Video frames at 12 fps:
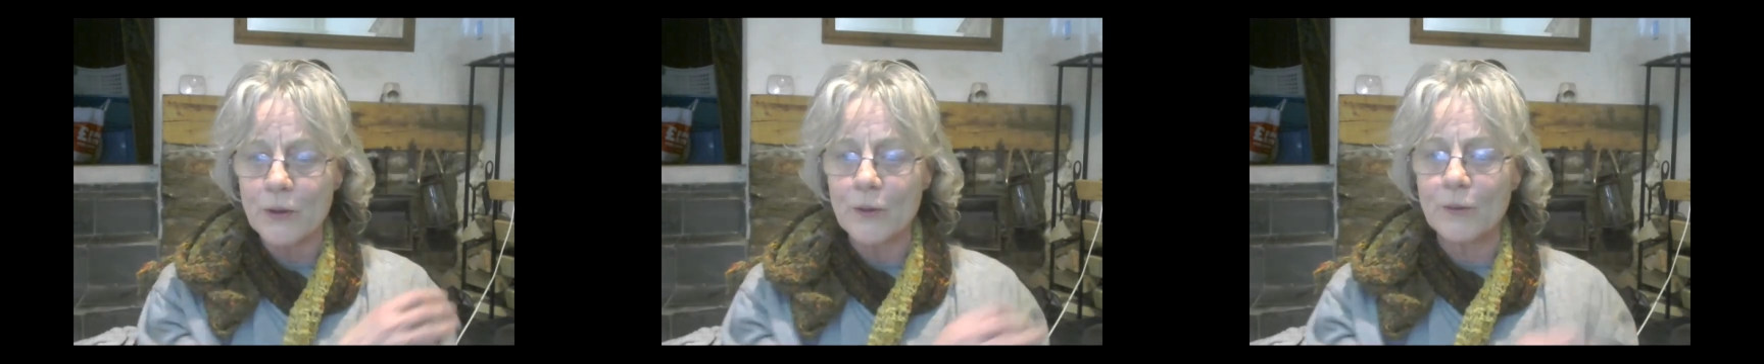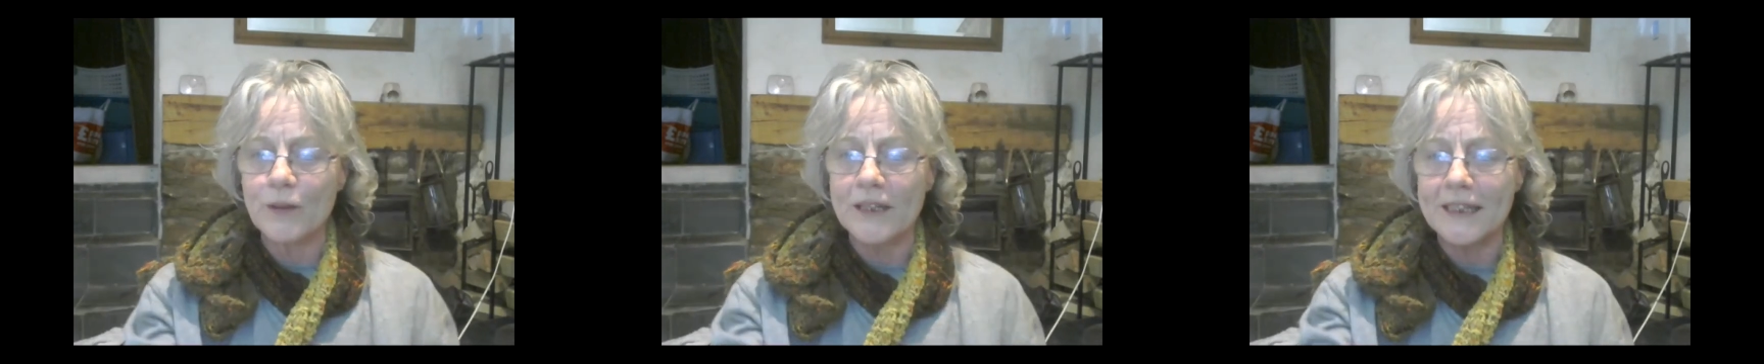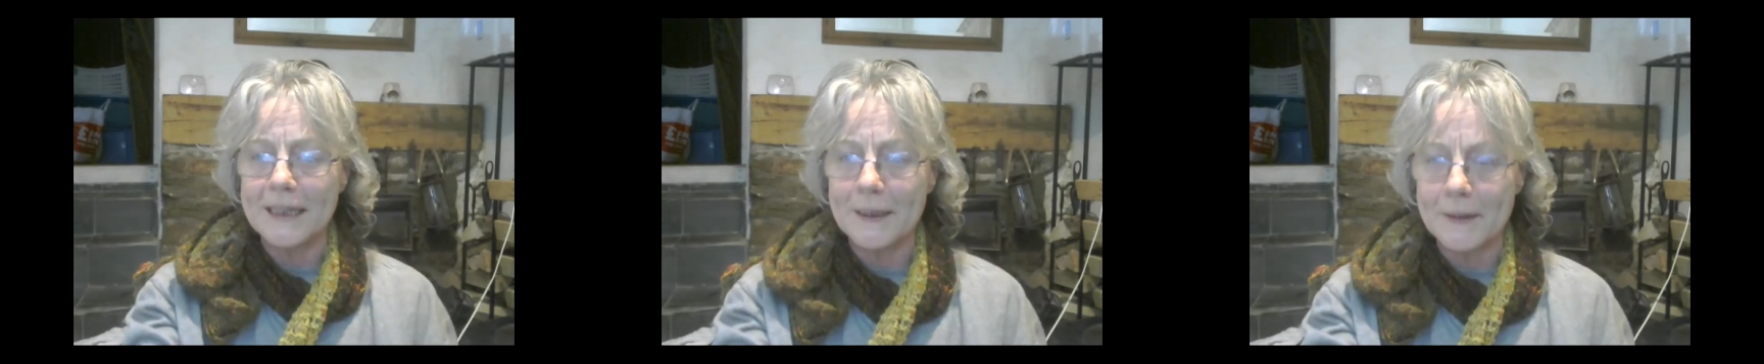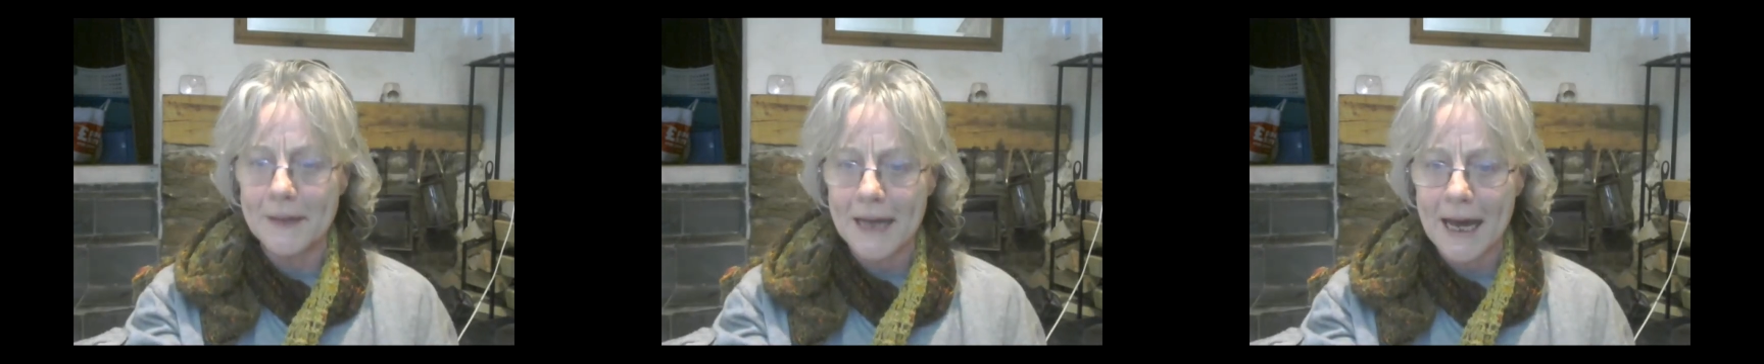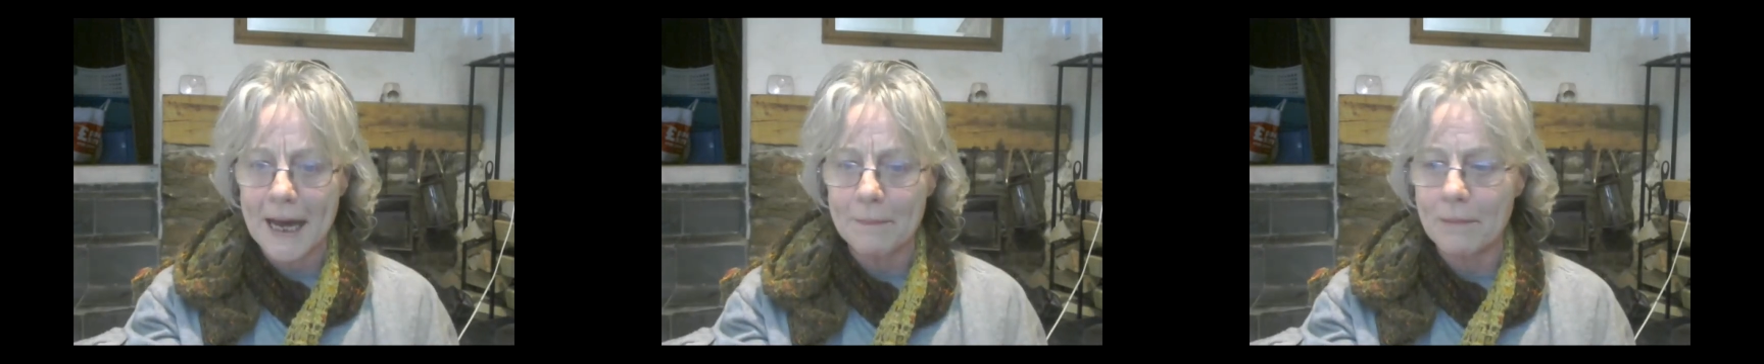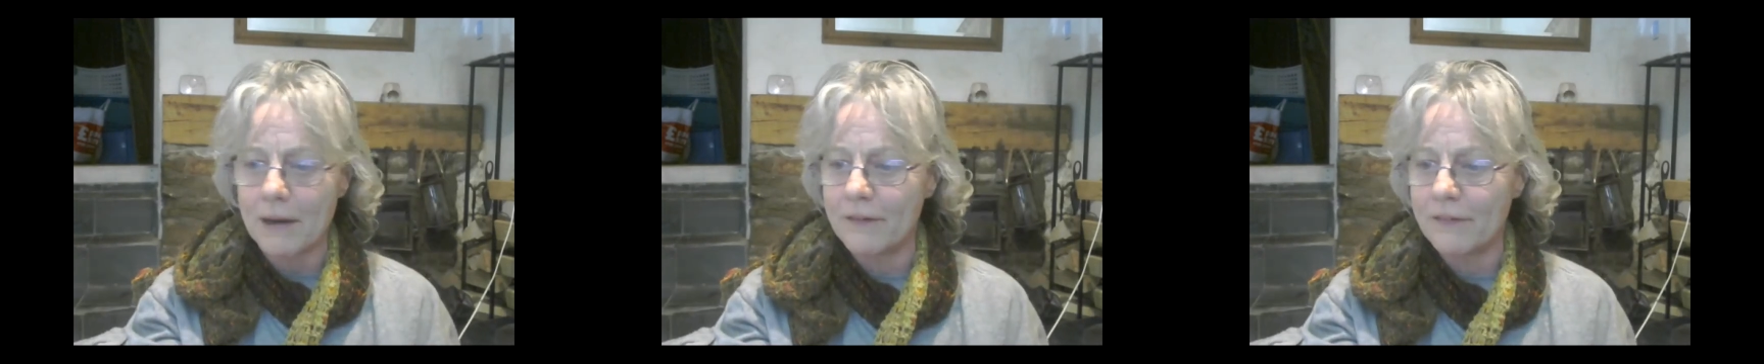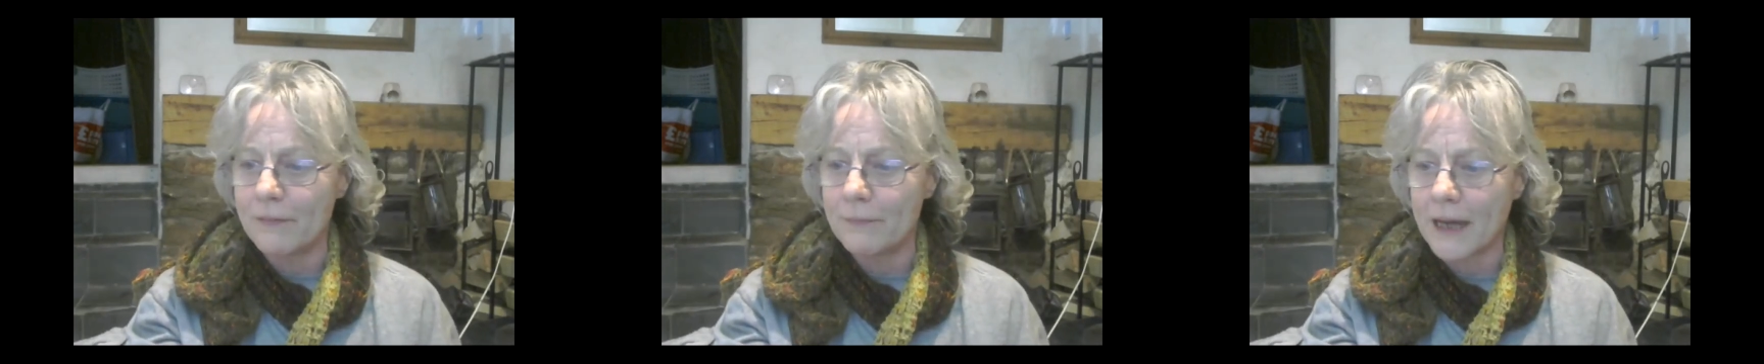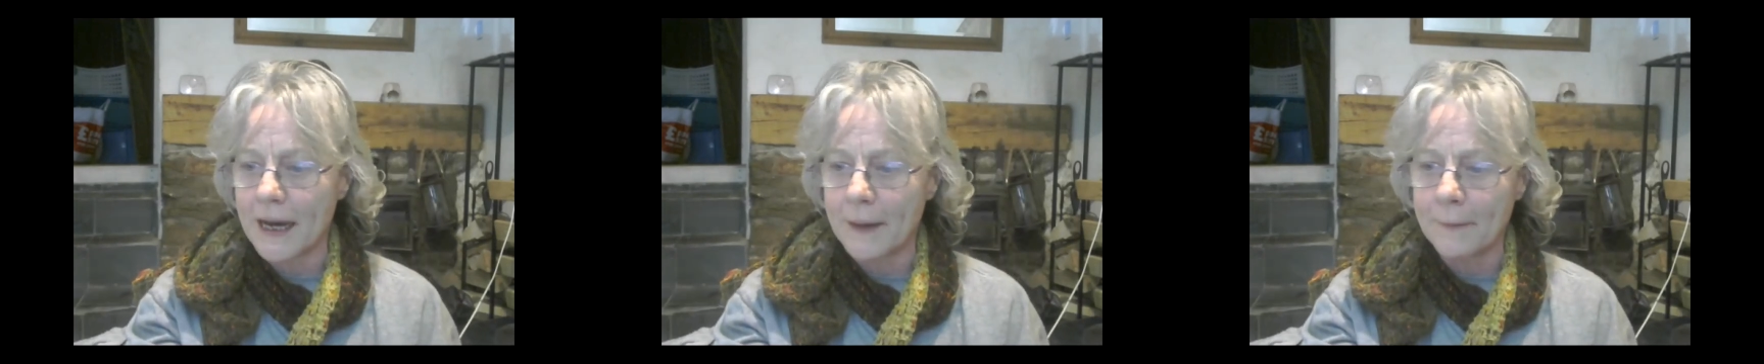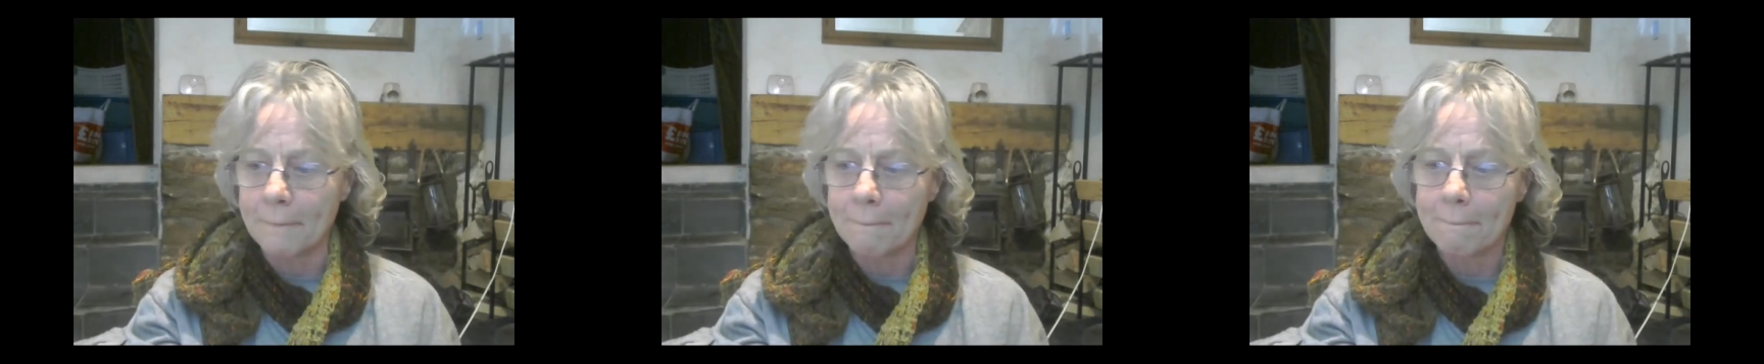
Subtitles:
Cornwall in the UK. Bye from now.